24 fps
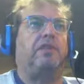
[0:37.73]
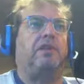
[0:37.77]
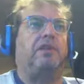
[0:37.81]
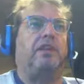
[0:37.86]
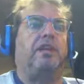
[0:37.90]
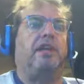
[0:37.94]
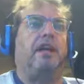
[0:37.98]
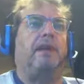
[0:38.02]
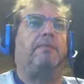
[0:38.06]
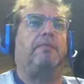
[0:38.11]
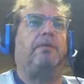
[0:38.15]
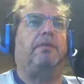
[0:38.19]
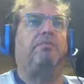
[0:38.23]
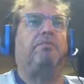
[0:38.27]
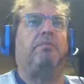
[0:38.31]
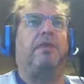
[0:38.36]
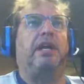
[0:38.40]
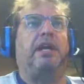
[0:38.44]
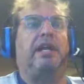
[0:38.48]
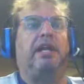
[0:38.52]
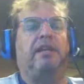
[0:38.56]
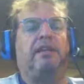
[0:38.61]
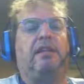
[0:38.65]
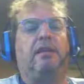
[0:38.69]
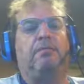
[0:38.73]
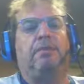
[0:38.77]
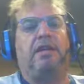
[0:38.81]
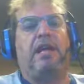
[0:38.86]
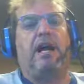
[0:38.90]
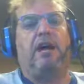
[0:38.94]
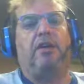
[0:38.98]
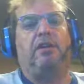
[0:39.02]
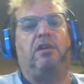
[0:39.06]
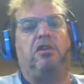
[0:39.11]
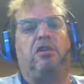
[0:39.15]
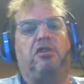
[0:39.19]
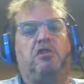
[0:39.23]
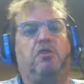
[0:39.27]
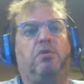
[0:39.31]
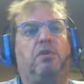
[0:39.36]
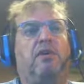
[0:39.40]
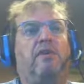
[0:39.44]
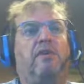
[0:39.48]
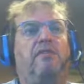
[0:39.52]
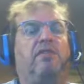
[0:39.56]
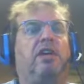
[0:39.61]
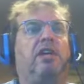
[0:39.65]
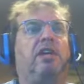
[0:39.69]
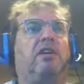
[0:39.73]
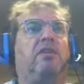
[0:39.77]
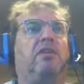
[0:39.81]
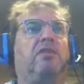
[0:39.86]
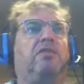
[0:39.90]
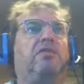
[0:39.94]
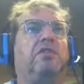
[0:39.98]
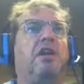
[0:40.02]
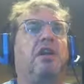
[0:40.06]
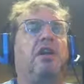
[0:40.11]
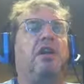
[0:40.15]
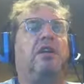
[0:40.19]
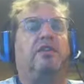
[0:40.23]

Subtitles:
and then I'm breaking them down into shorter videos.